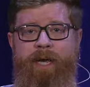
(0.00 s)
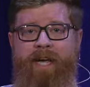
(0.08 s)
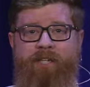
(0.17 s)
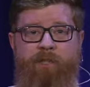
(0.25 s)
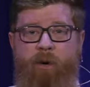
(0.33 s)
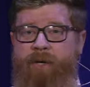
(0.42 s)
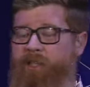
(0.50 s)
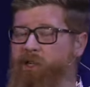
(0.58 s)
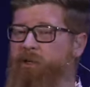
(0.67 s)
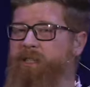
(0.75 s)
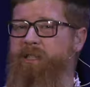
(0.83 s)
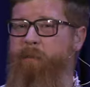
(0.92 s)
And so he
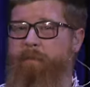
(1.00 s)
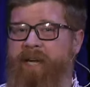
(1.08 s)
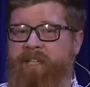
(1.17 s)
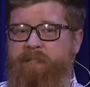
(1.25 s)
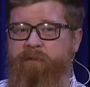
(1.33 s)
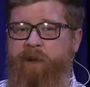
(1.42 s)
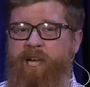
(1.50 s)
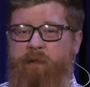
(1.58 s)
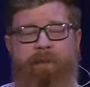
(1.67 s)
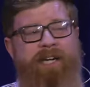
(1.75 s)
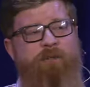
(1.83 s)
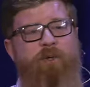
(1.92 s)
shows this immense faith.
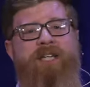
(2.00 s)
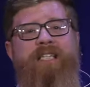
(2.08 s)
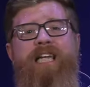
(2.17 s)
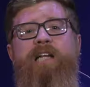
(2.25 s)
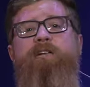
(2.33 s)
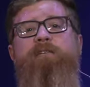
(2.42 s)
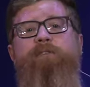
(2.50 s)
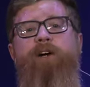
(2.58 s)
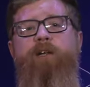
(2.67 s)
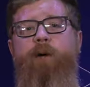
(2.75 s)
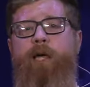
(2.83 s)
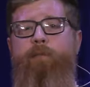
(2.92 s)
But as we continue to
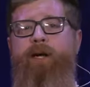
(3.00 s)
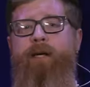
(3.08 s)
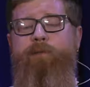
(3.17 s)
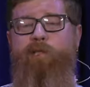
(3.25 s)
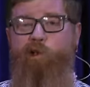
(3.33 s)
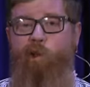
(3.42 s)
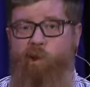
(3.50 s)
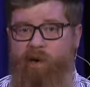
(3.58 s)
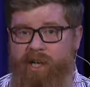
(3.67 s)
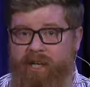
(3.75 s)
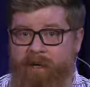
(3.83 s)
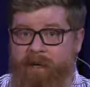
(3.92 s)
follow Abraham's
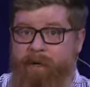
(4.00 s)
story,